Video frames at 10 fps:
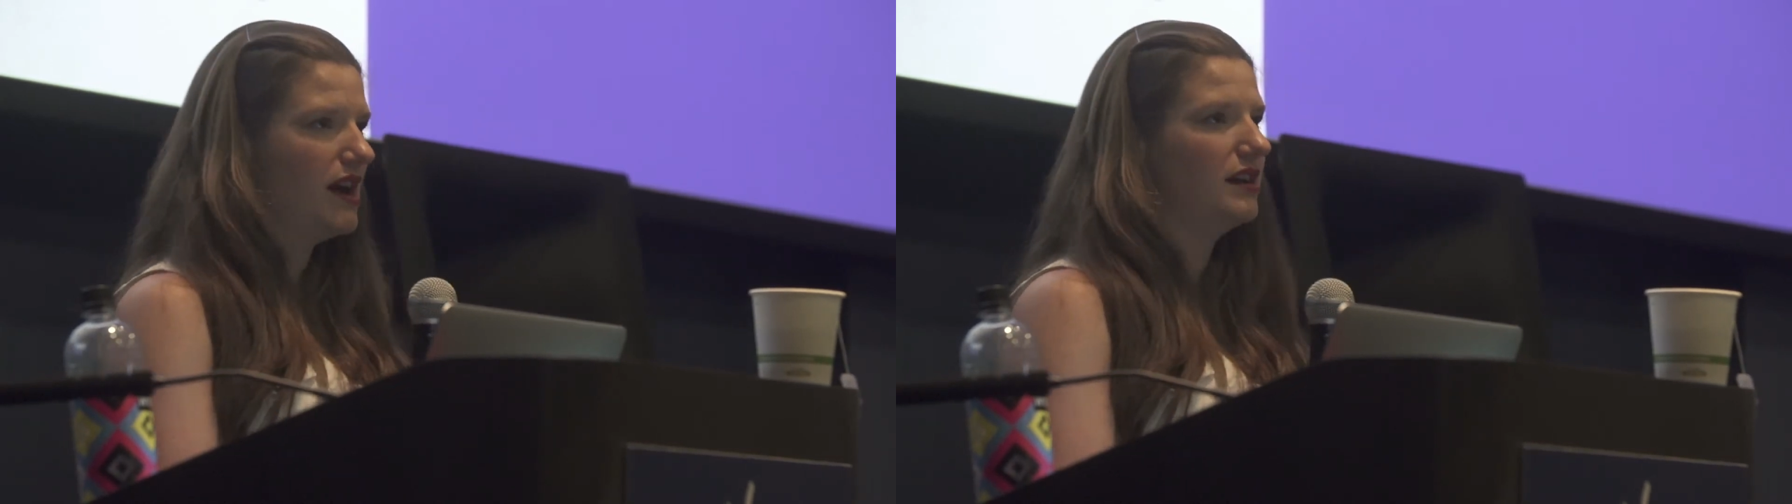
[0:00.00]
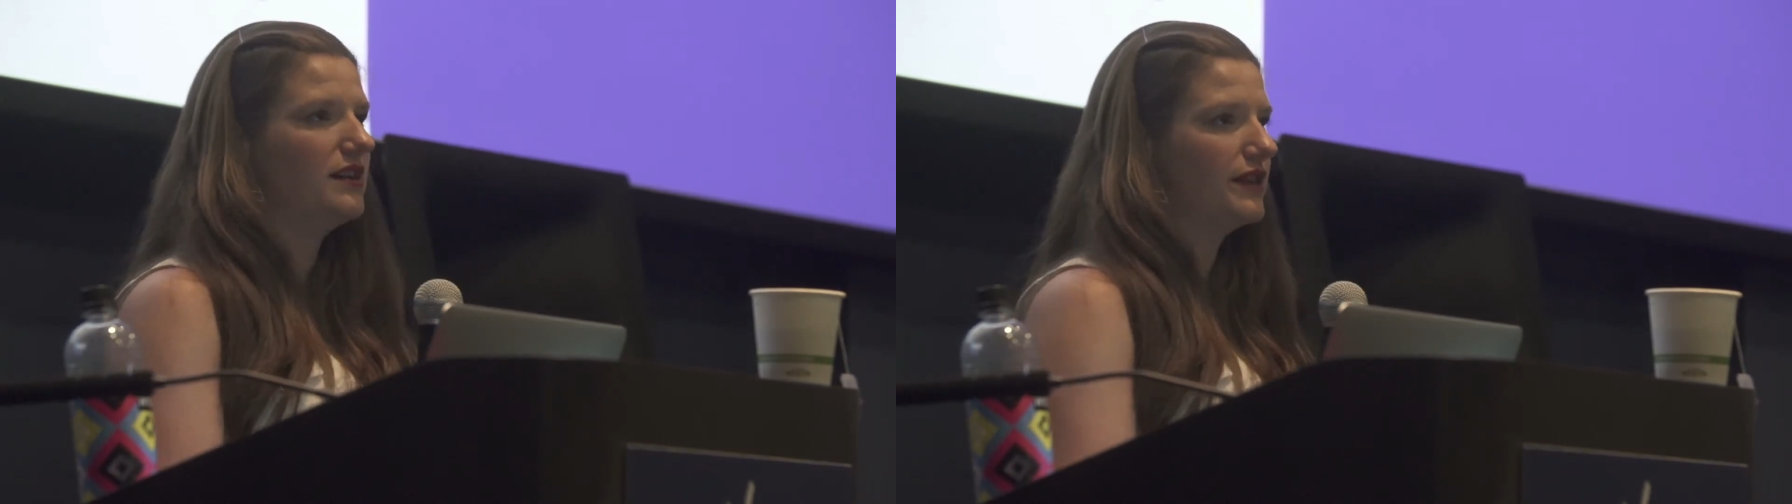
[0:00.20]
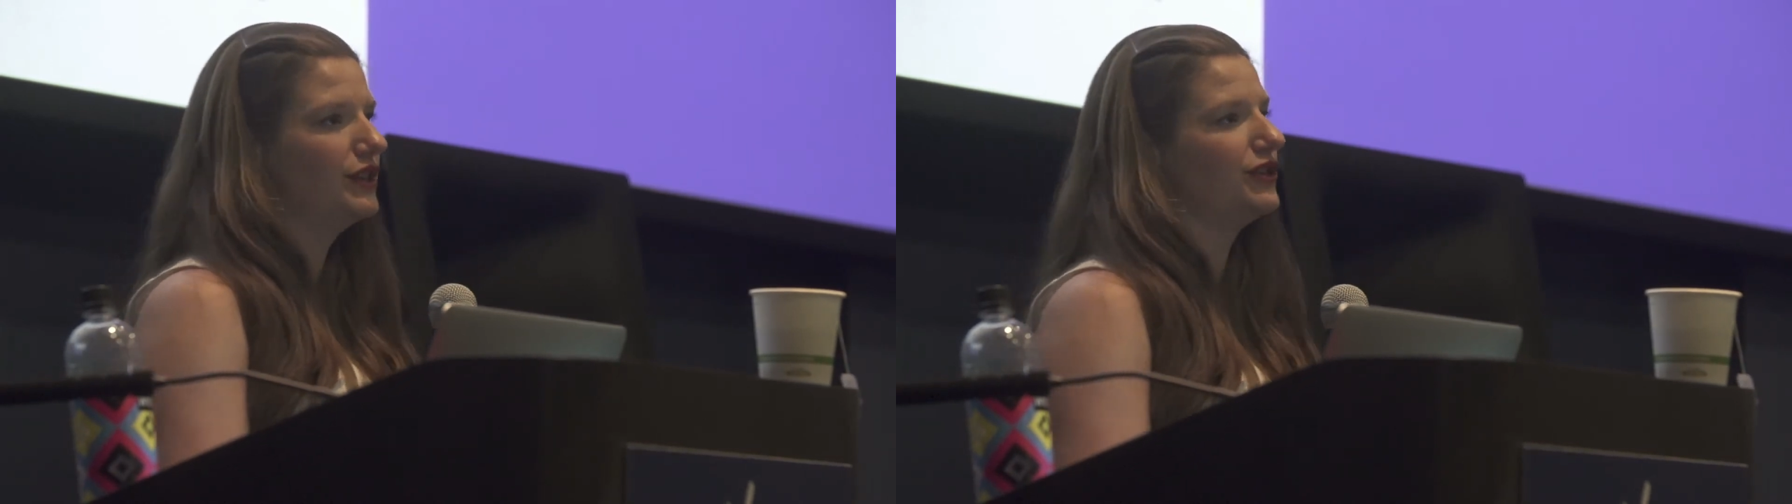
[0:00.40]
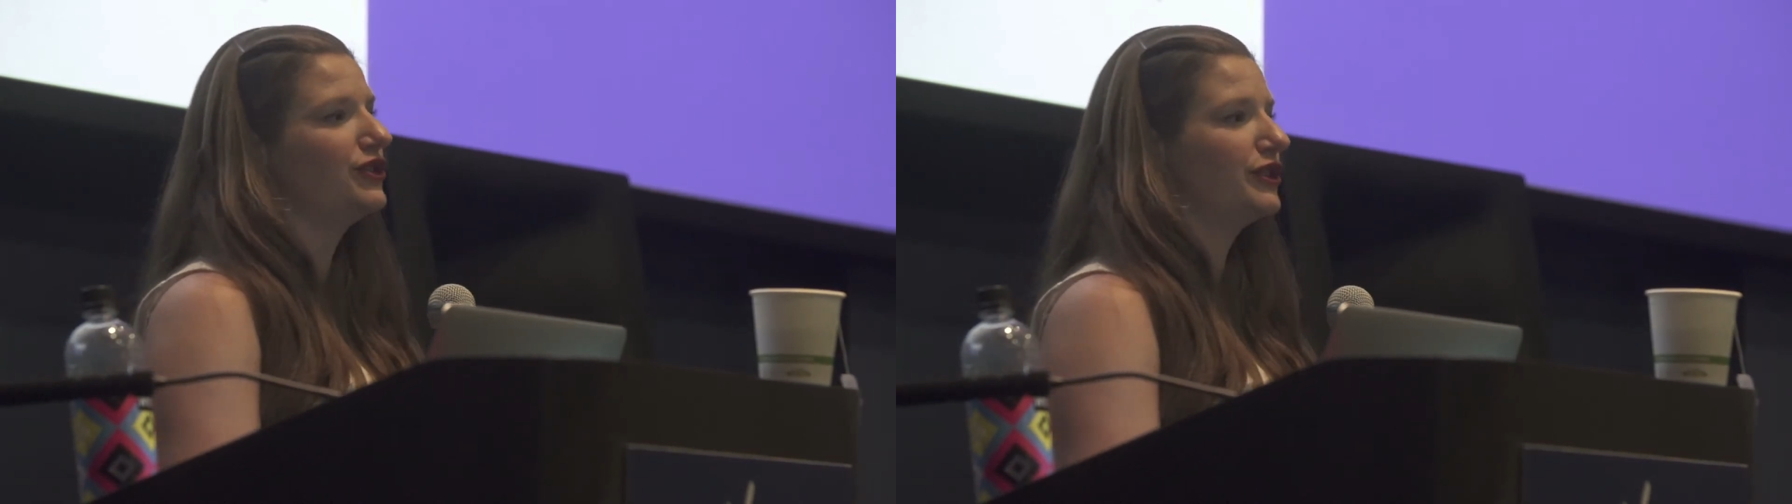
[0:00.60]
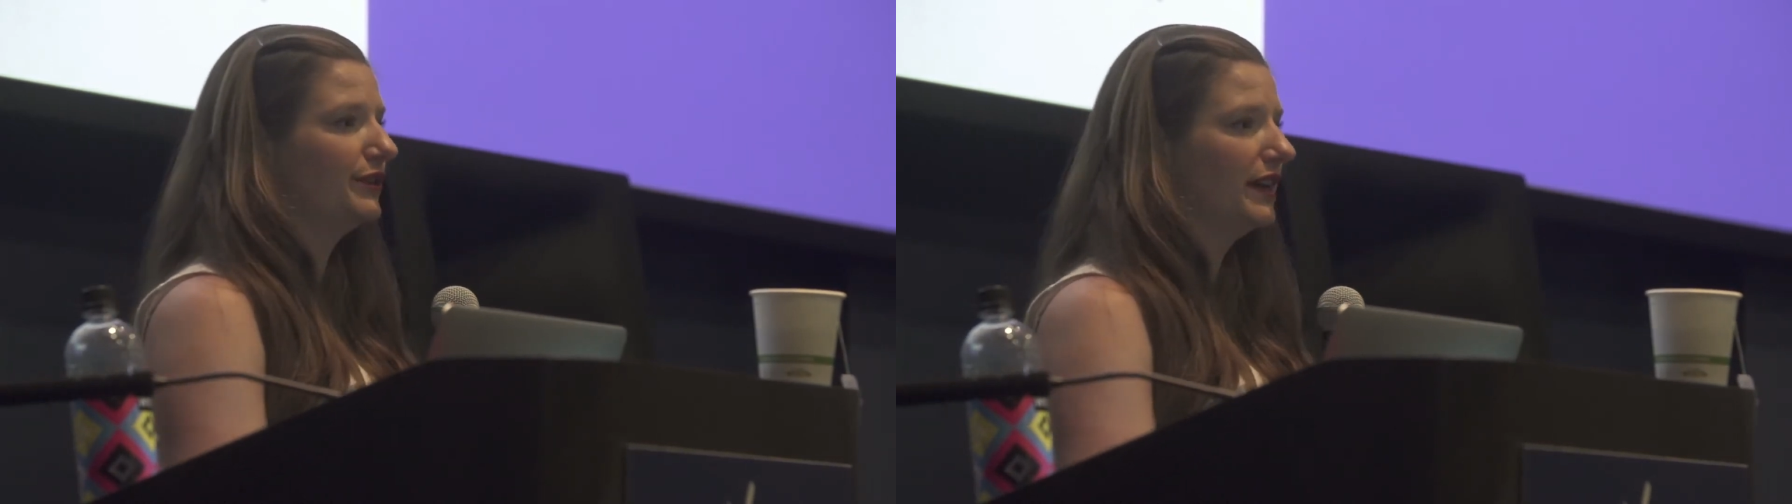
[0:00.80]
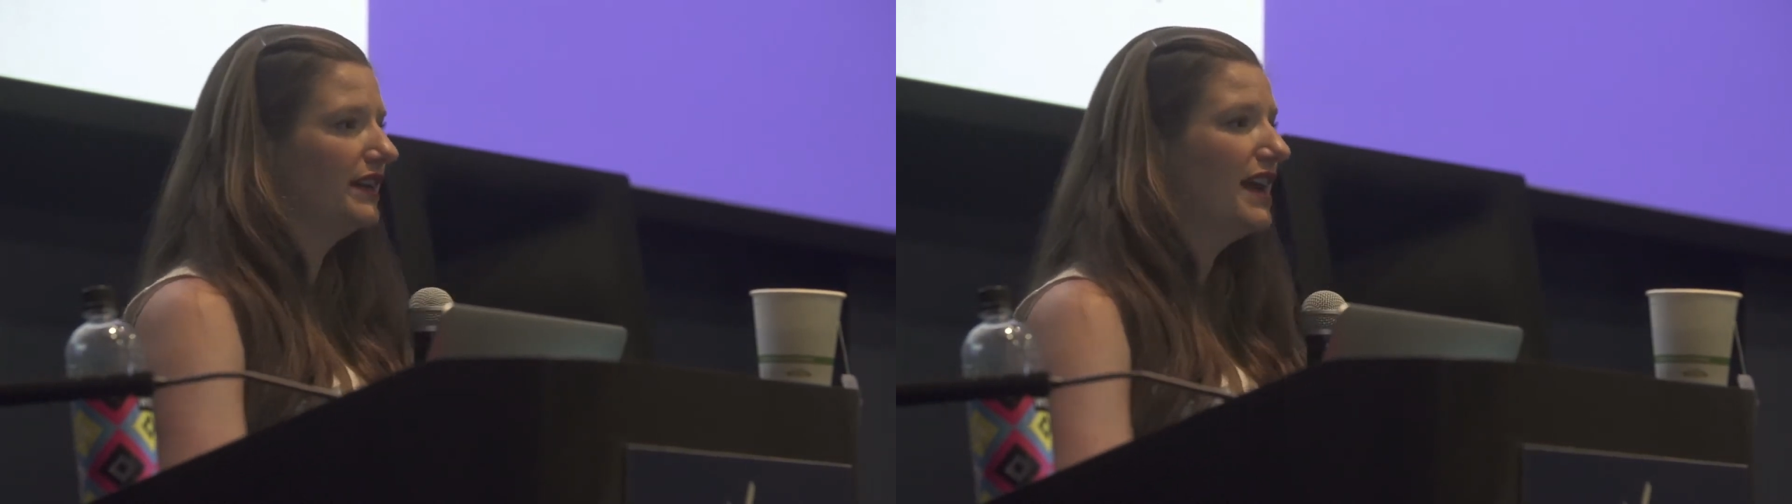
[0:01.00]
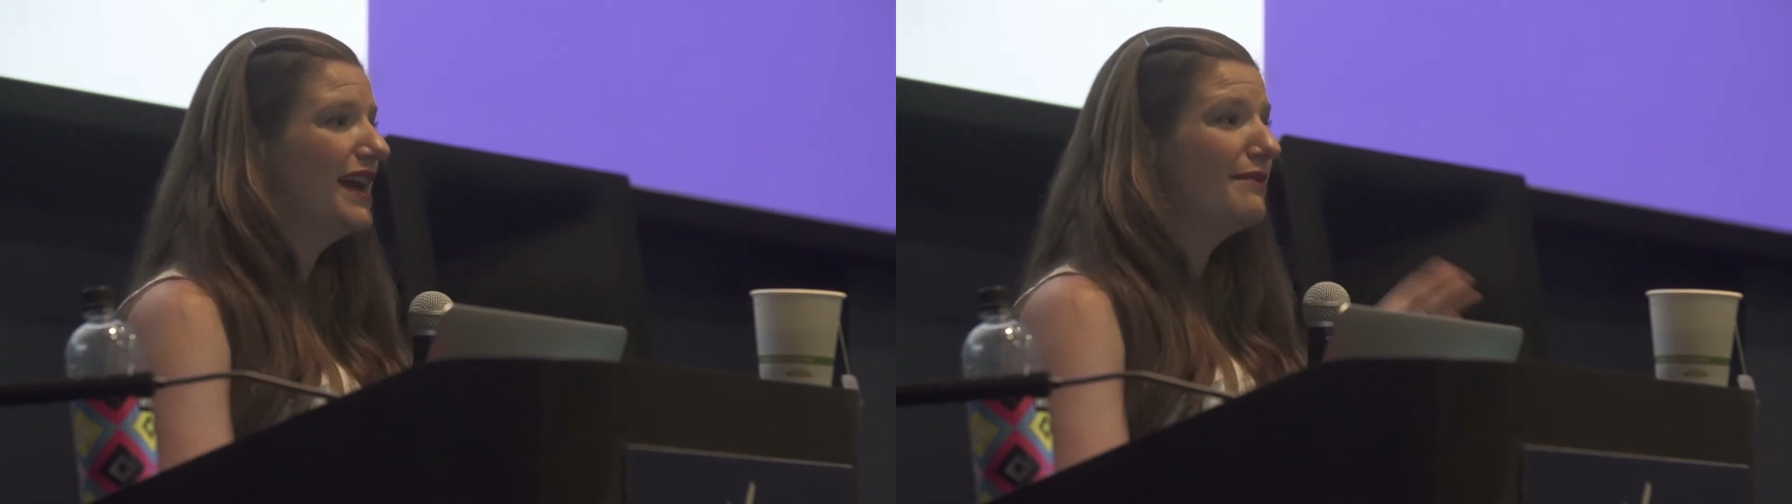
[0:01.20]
kind of research you're doing,